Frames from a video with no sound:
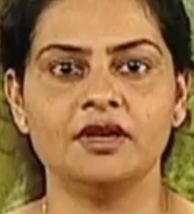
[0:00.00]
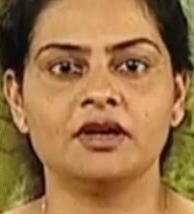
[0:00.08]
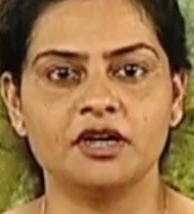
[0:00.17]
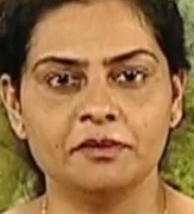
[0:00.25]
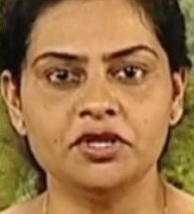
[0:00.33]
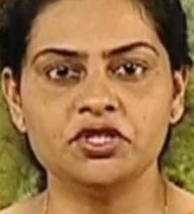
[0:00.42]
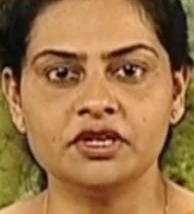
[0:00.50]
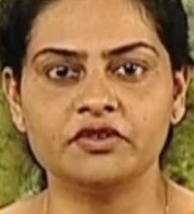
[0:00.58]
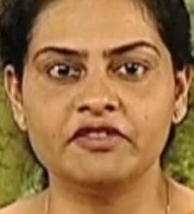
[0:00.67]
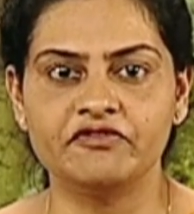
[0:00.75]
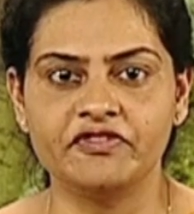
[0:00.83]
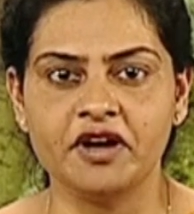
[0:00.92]
Commercial
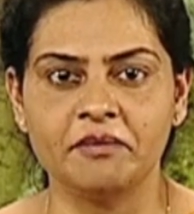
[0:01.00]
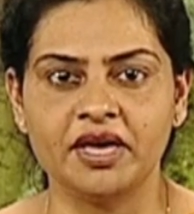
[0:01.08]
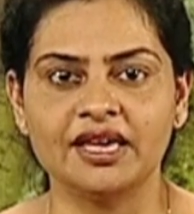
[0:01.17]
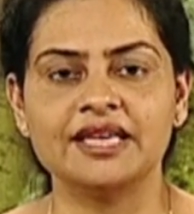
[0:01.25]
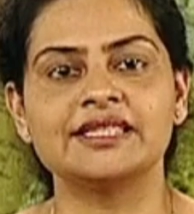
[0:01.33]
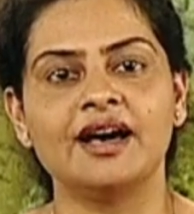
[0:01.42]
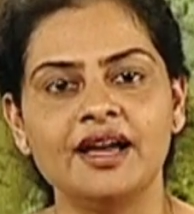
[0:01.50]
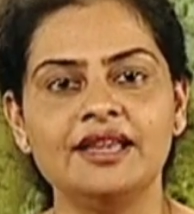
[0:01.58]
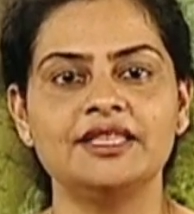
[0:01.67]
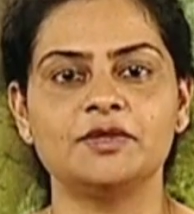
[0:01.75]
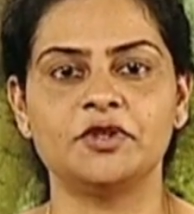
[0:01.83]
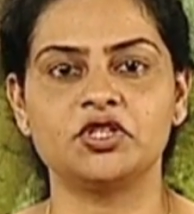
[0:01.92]
grain farming is highly
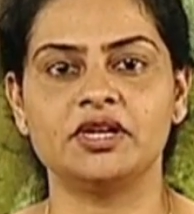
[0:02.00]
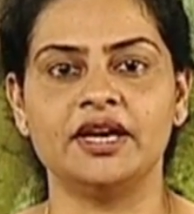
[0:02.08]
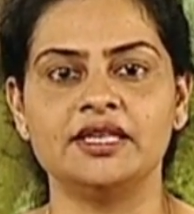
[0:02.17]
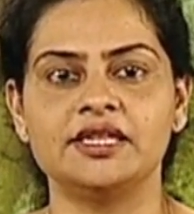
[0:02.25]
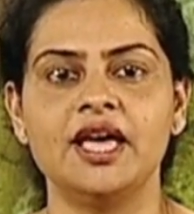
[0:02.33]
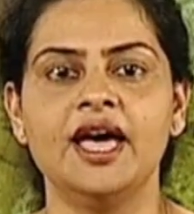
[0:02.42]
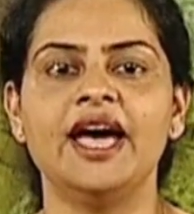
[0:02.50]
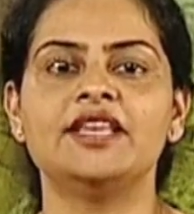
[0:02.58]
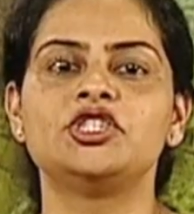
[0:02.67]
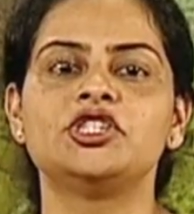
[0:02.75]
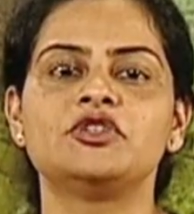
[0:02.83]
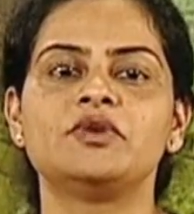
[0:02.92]
specialized and
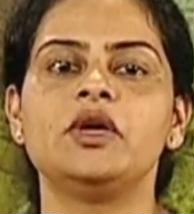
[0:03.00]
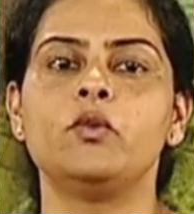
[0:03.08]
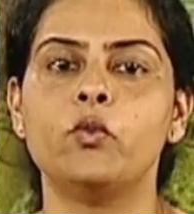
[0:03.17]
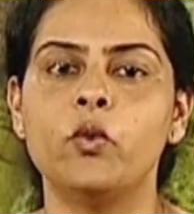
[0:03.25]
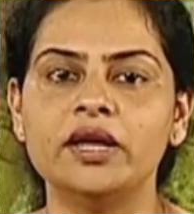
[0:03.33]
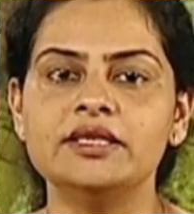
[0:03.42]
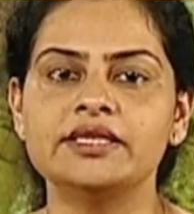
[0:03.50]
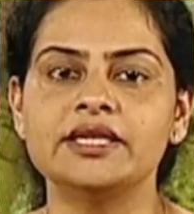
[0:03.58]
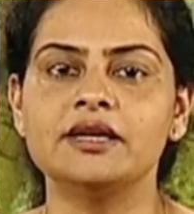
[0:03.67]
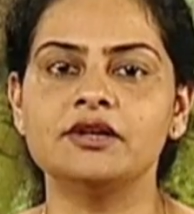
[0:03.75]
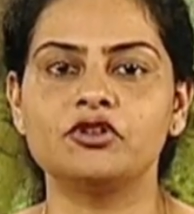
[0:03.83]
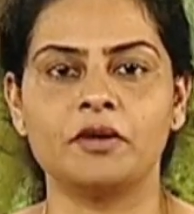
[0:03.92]
generally one
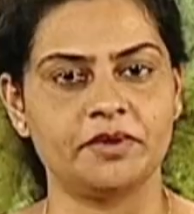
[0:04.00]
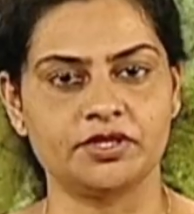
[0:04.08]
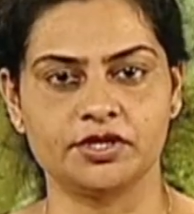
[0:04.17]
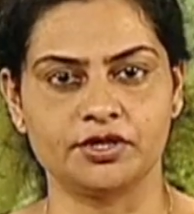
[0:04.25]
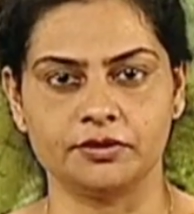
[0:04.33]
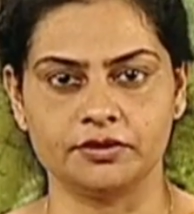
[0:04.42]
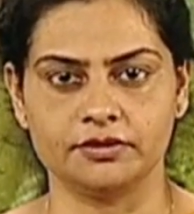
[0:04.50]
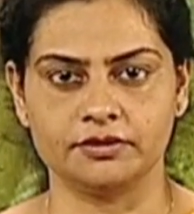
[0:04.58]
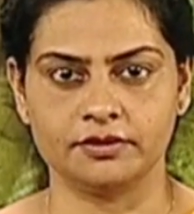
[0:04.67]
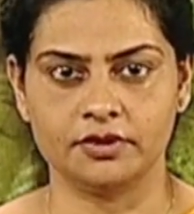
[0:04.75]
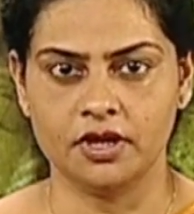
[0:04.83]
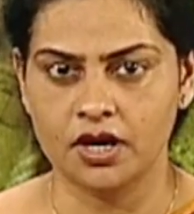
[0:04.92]
single crop is grown.
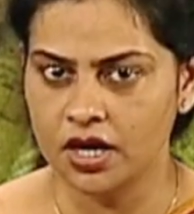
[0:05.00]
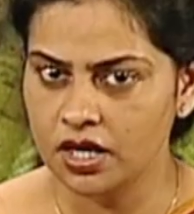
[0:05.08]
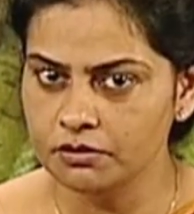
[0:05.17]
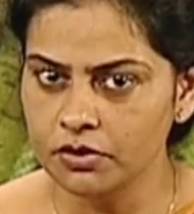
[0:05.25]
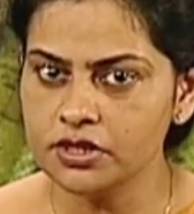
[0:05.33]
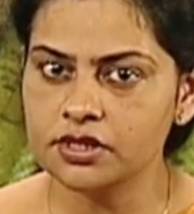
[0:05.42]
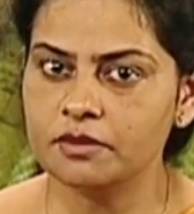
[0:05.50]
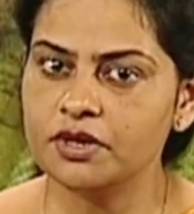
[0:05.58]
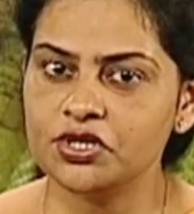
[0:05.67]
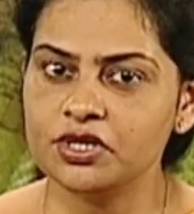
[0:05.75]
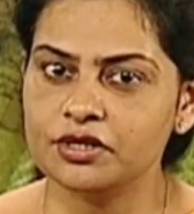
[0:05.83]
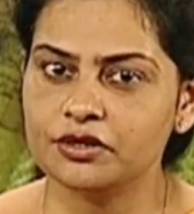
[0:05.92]
In most
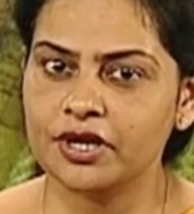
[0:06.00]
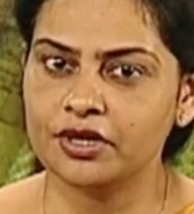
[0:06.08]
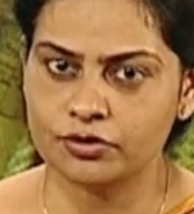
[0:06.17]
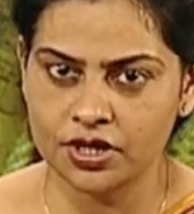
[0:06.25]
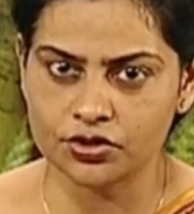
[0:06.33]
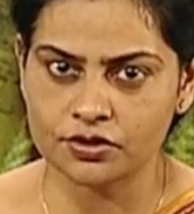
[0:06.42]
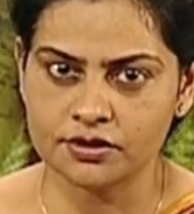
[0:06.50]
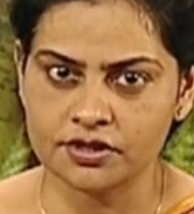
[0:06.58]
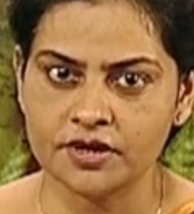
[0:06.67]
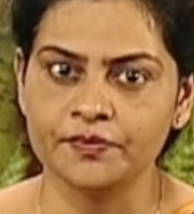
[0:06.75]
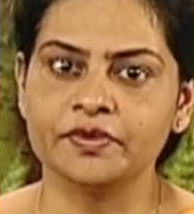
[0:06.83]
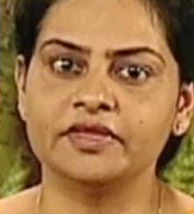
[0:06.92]
commercial grain regions,
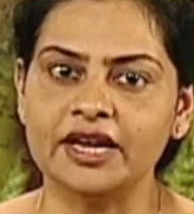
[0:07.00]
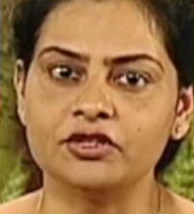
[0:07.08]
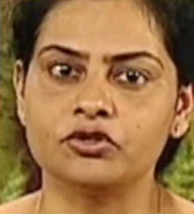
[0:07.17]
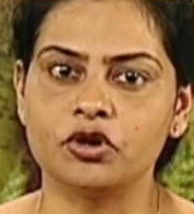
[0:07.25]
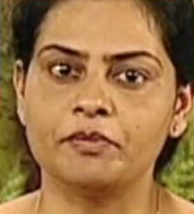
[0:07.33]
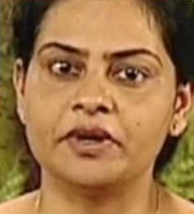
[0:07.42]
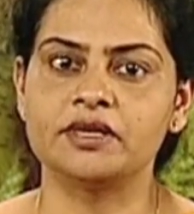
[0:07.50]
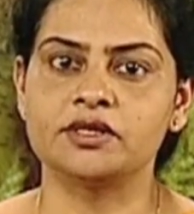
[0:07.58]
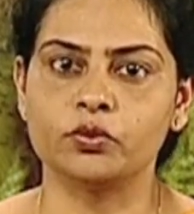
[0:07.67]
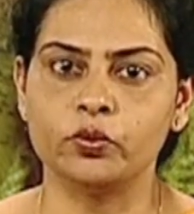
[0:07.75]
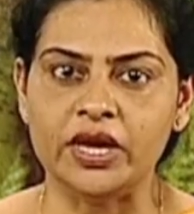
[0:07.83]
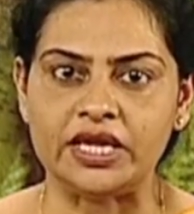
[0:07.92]
that crop is
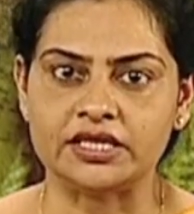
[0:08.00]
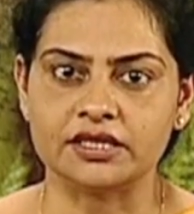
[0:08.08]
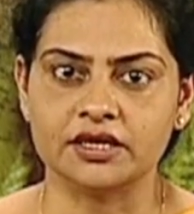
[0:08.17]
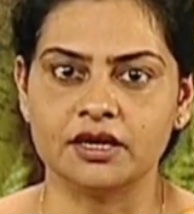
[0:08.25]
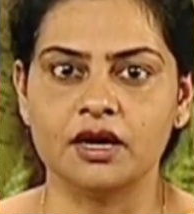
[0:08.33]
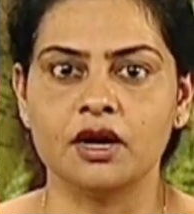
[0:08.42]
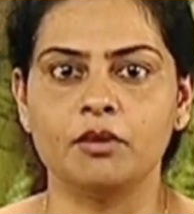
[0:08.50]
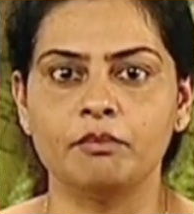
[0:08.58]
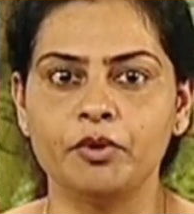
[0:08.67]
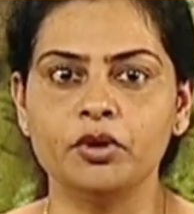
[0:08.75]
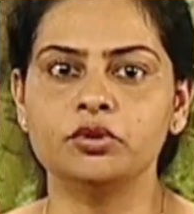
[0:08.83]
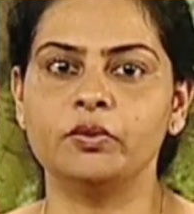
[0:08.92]
wheat.
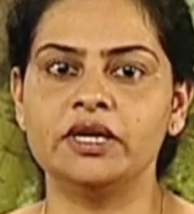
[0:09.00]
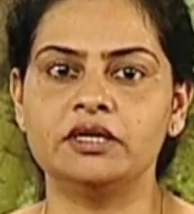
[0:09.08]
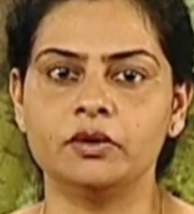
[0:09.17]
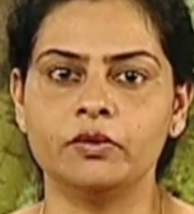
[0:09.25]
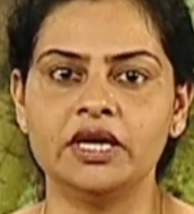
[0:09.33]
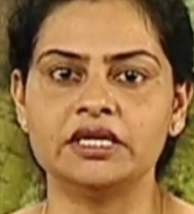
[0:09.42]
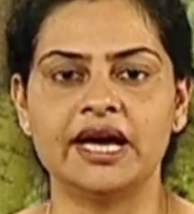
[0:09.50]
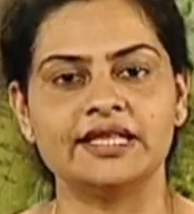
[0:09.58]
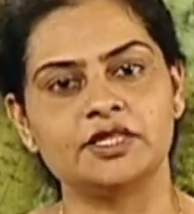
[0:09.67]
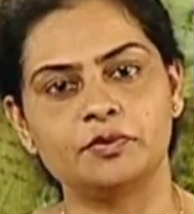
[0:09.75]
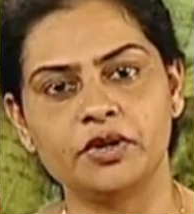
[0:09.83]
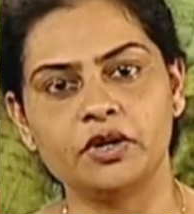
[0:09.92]
Both winter wheat and
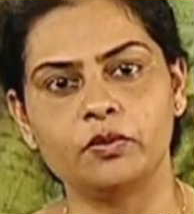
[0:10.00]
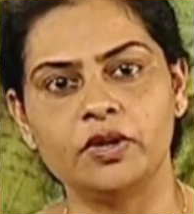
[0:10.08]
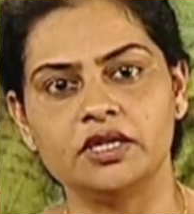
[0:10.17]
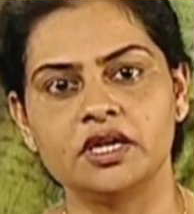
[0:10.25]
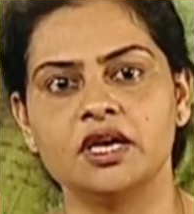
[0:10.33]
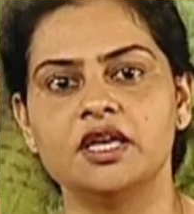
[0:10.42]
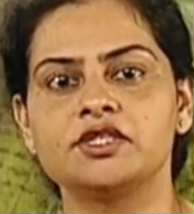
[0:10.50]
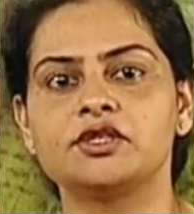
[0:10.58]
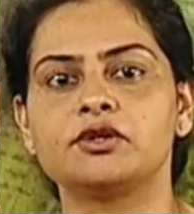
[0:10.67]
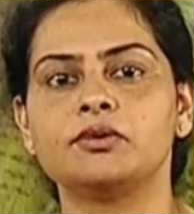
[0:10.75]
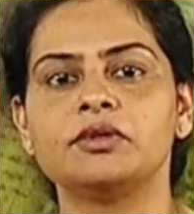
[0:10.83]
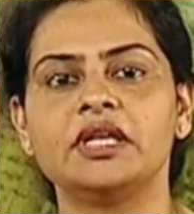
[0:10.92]
spring wheat is
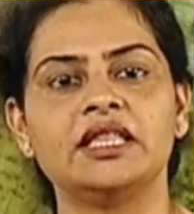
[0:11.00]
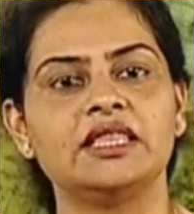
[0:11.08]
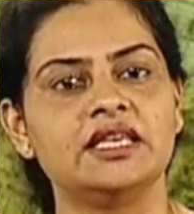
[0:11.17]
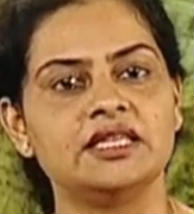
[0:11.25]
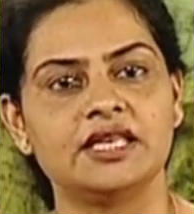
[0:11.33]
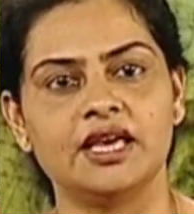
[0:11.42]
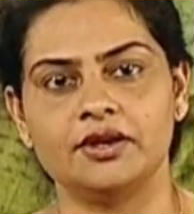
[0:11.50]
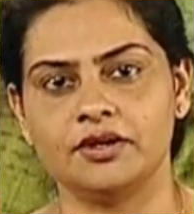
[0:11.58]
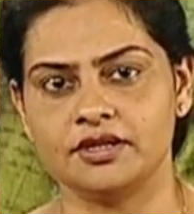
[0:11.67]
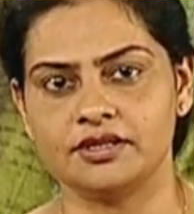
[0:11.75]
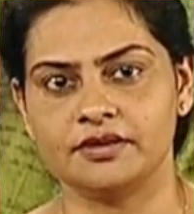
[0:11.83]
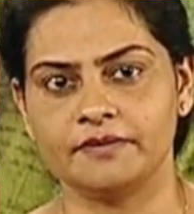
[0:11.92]
grown in these
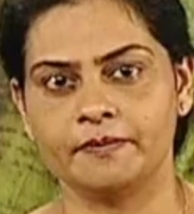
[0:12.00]
areas.